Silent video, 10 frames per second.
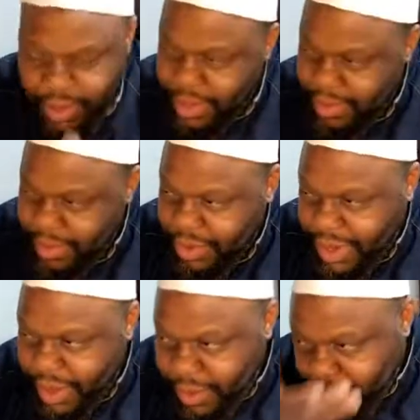and blow
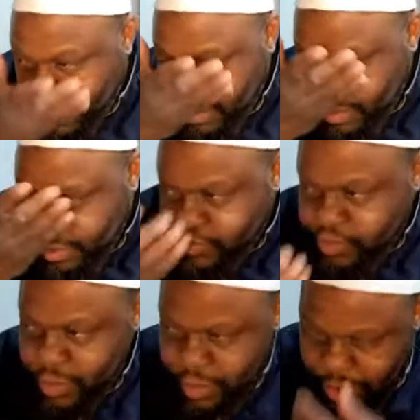it out.
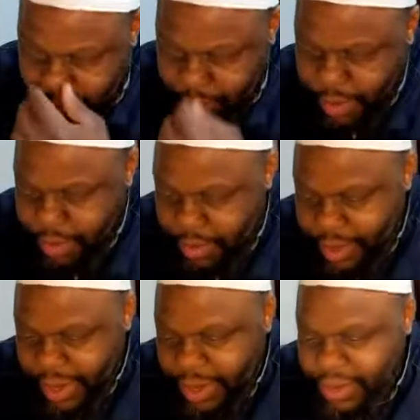And
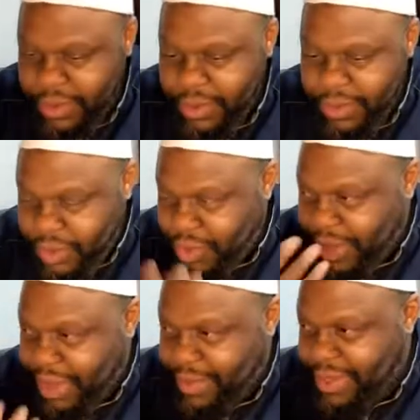blow it out. We do
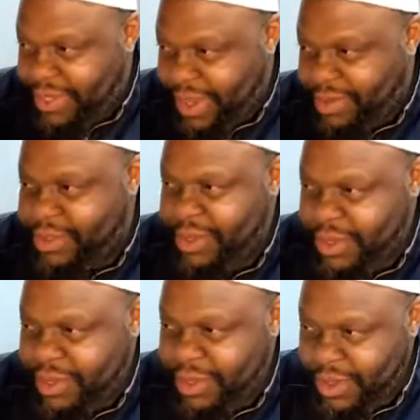that how many times?
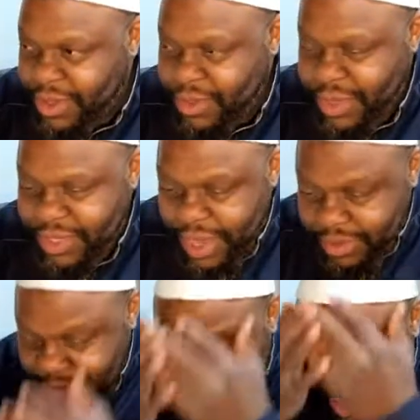3
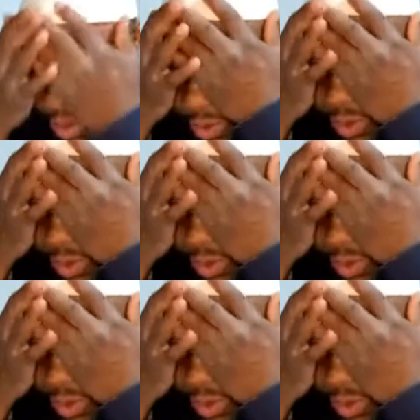times. And then